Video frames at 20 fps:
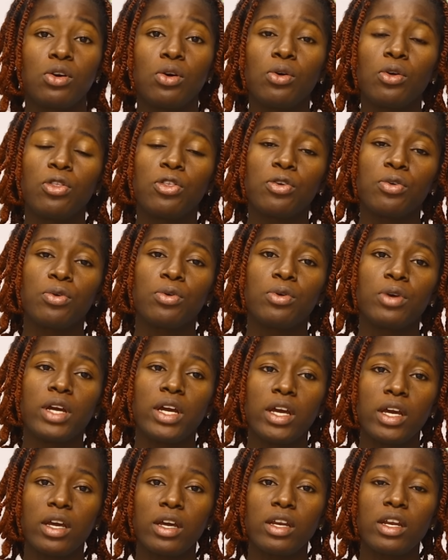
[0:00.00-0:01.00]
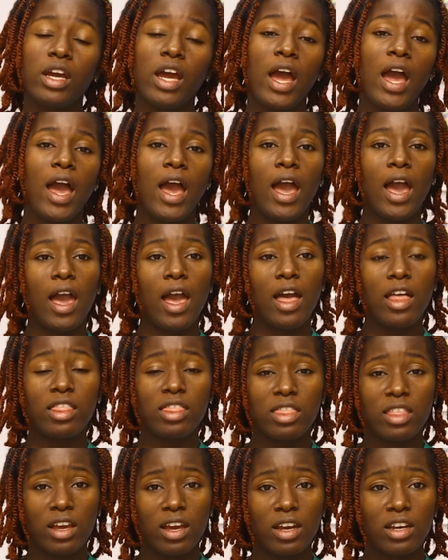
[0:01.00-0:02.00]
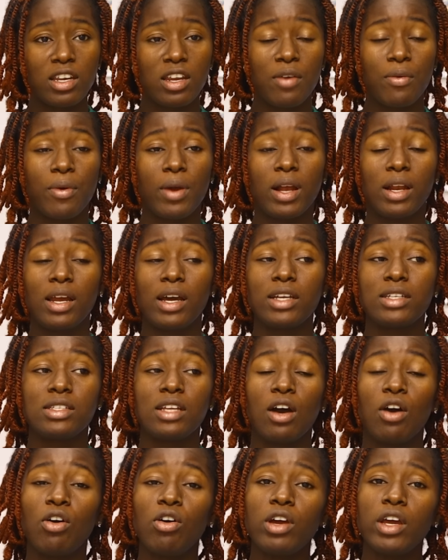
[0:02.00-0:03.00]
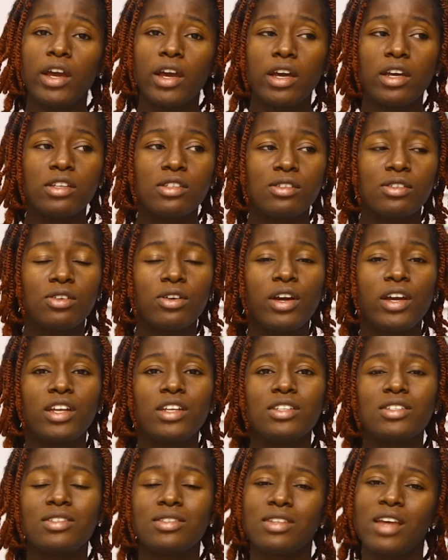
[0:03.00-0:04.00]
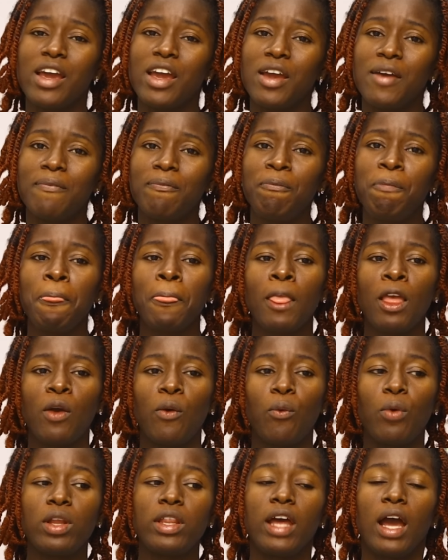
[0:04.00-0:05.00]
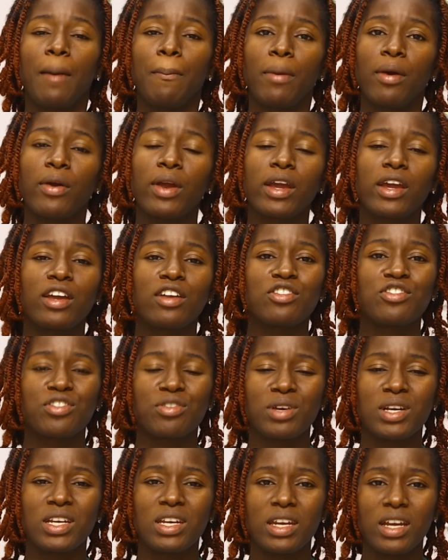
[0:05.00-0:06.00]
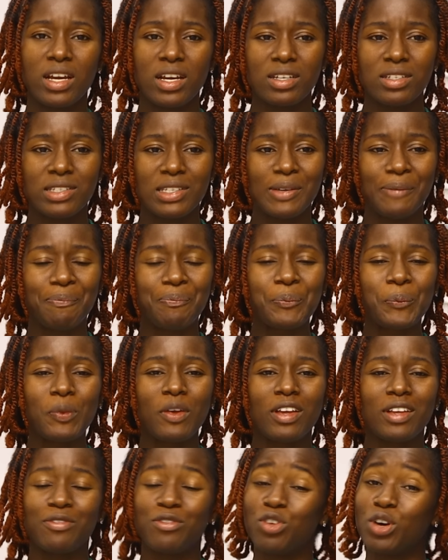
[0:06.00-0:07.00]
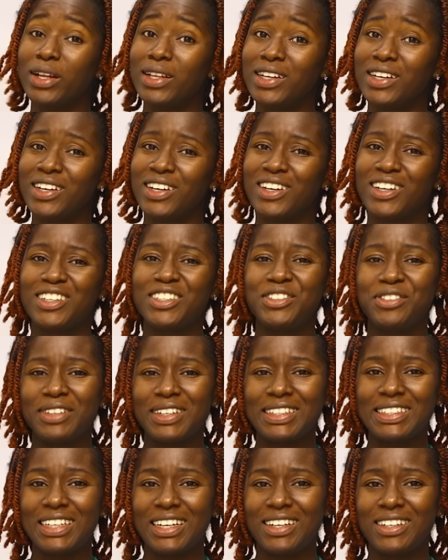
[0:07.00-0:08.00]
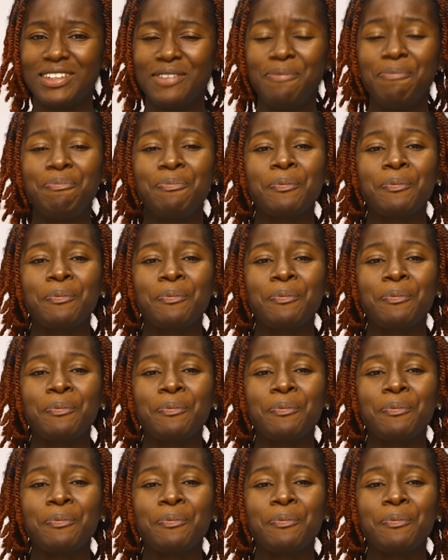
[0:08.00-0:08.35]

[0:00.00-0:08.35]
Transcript: go through it, and then they realize that, okay, so it is same with the American trained nurse. Voila, you are done.